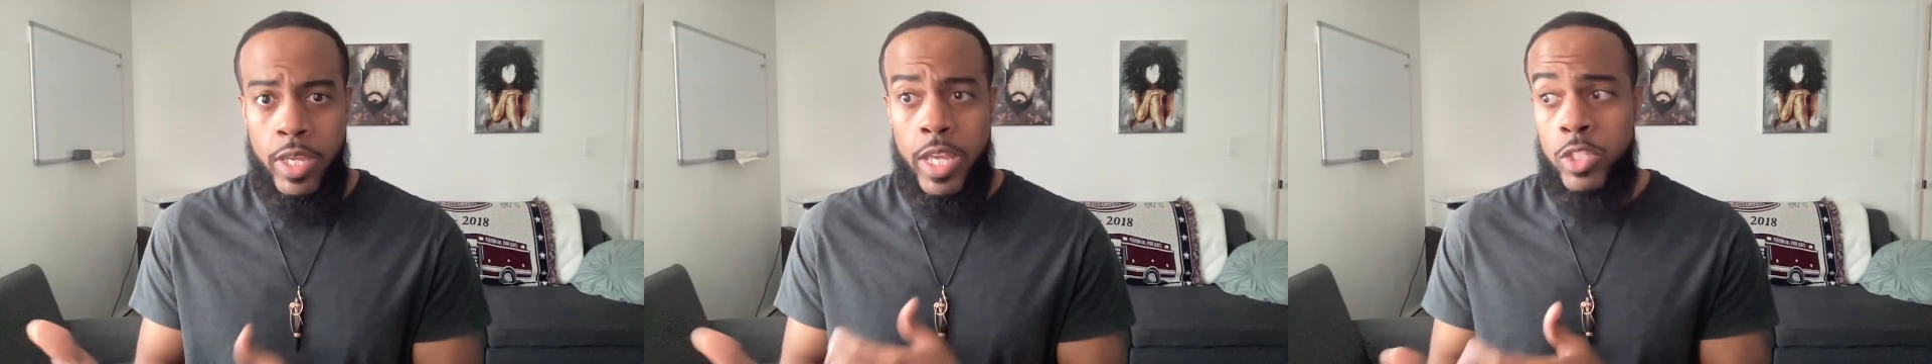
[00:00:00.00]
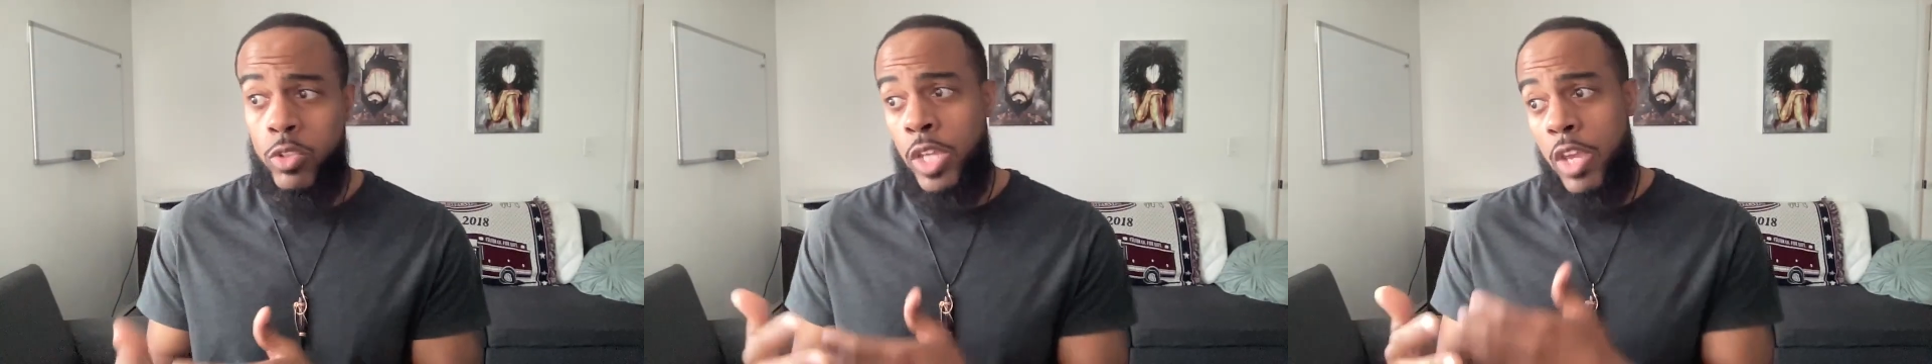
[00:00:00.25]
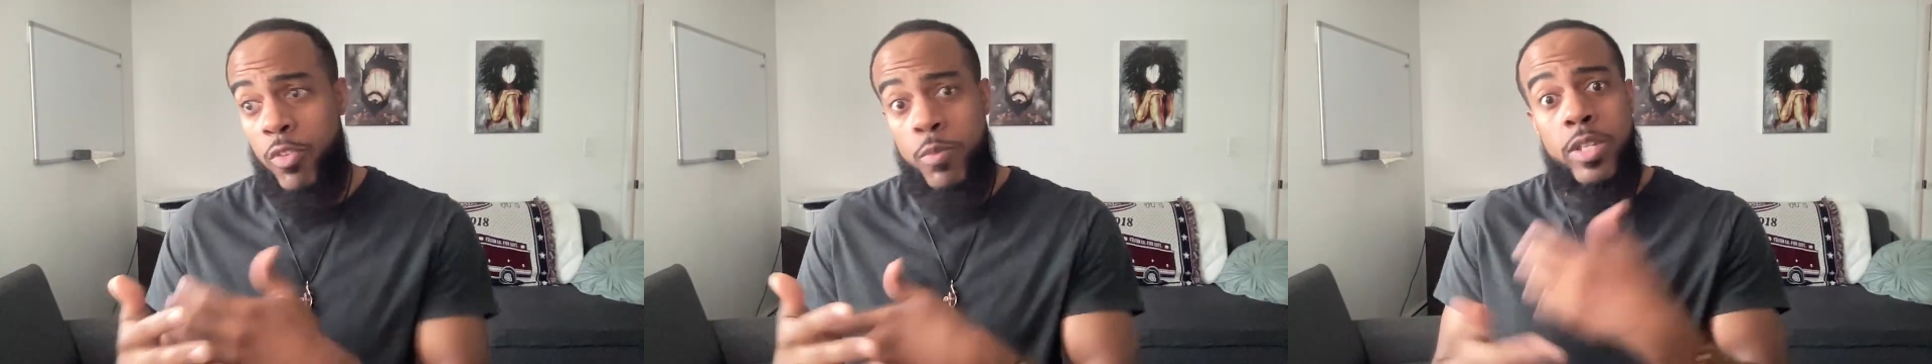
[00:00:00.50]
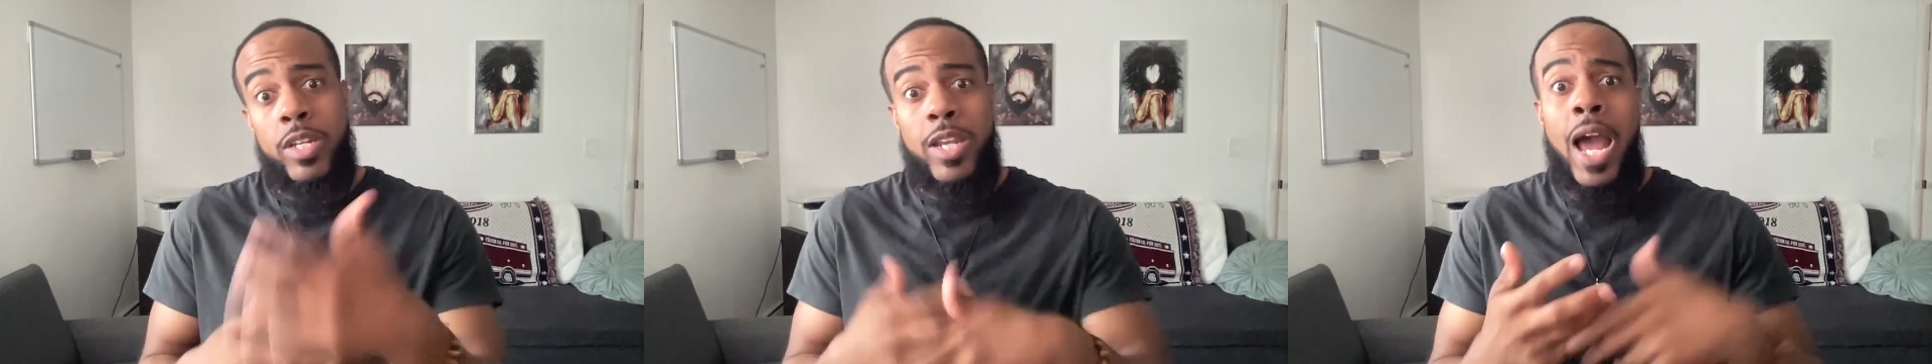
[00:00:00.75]
It's okay for
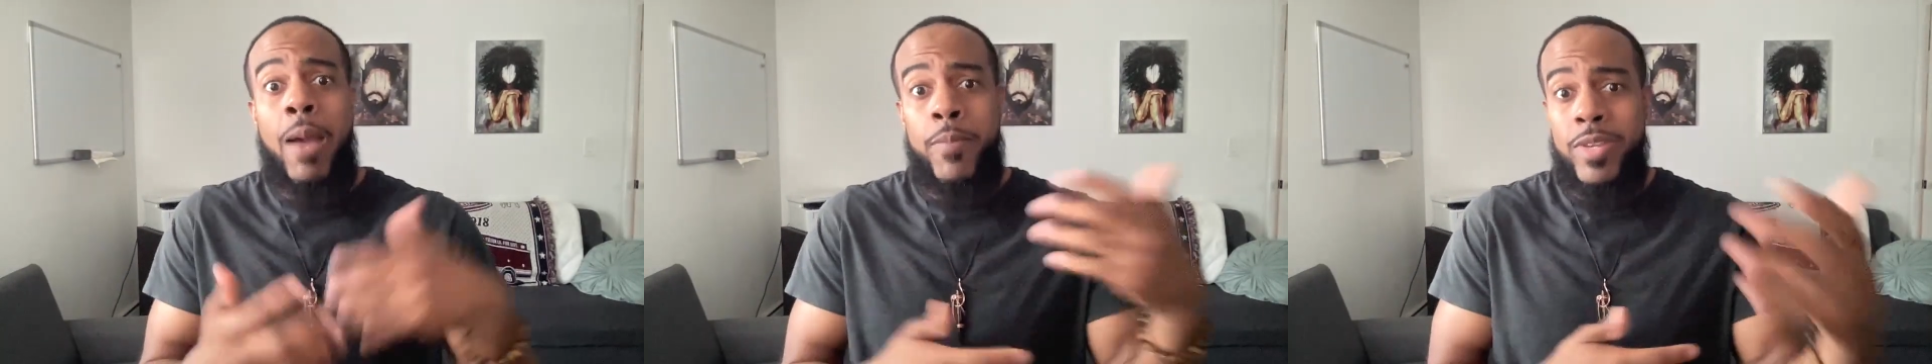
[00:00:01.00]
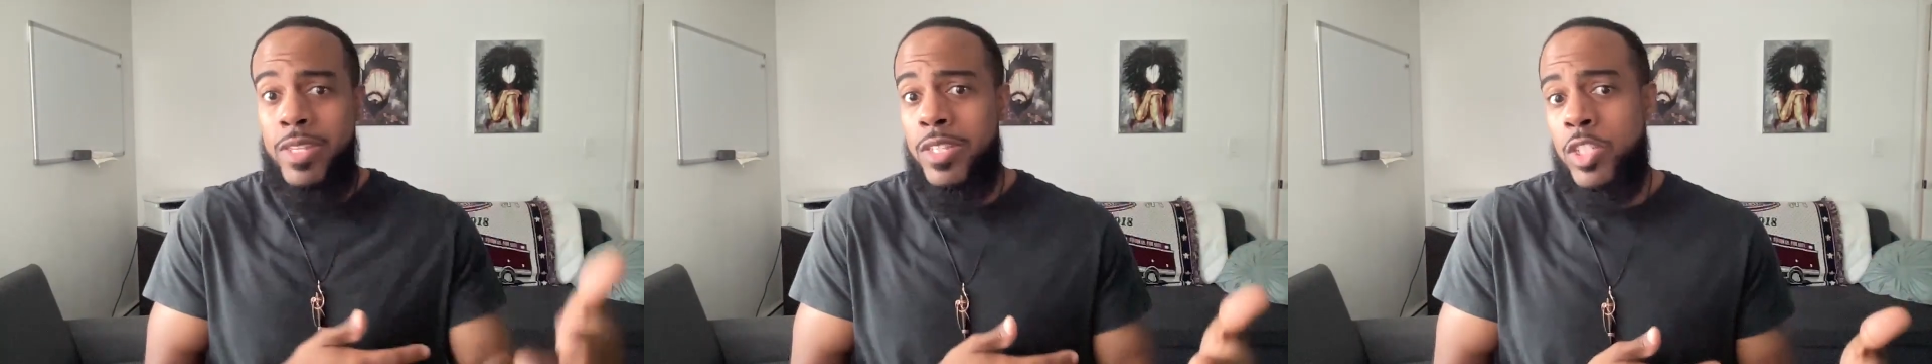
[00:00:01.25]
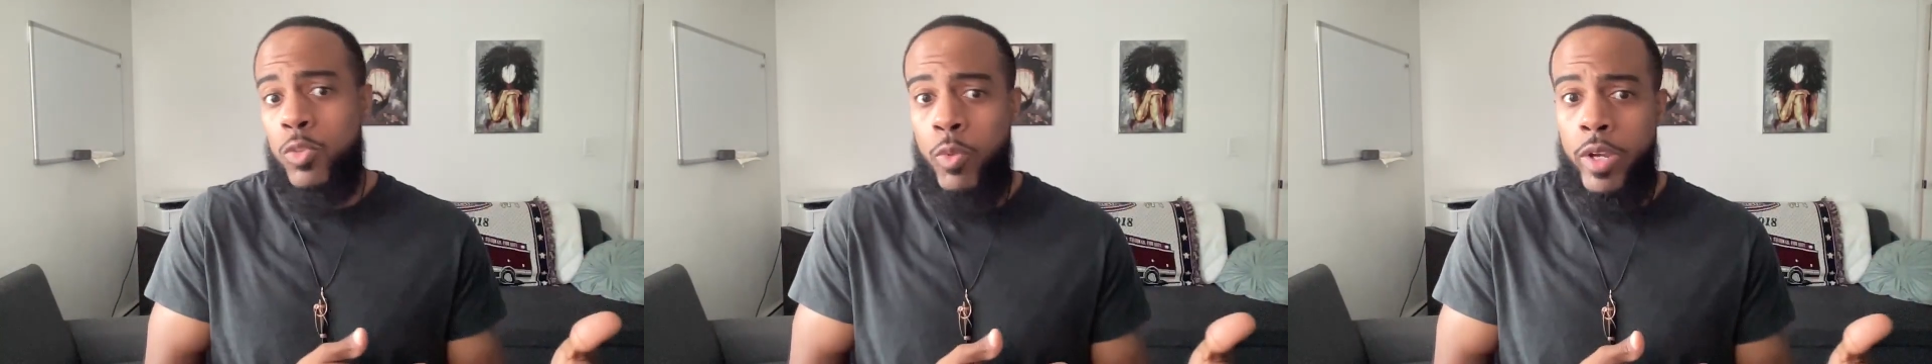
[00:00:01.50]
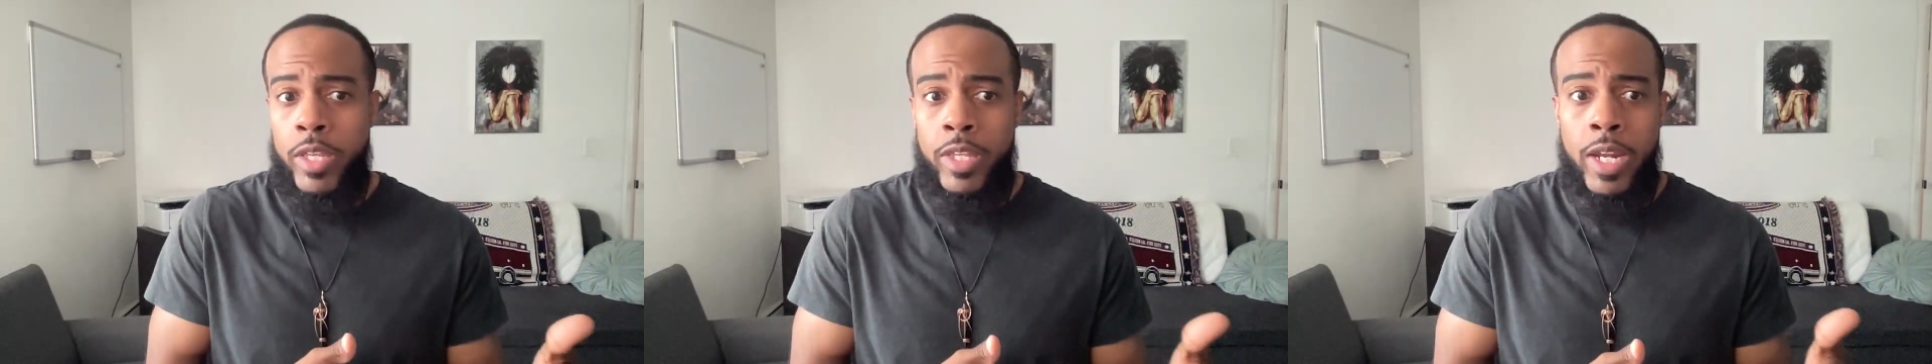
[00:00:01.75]
me to not be this
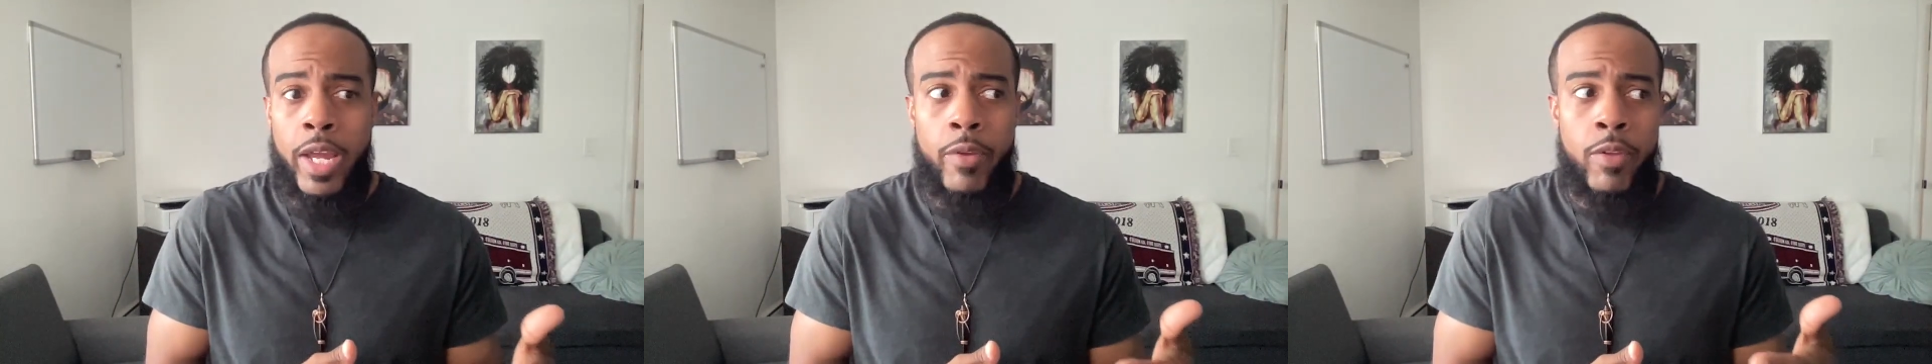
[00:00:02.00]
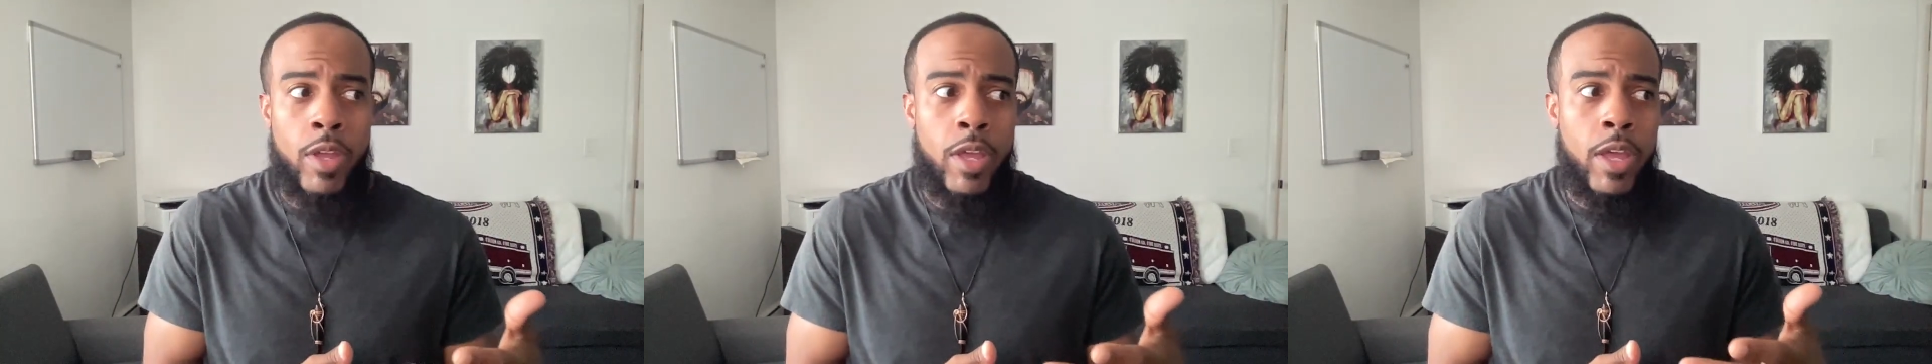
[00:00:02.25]
way that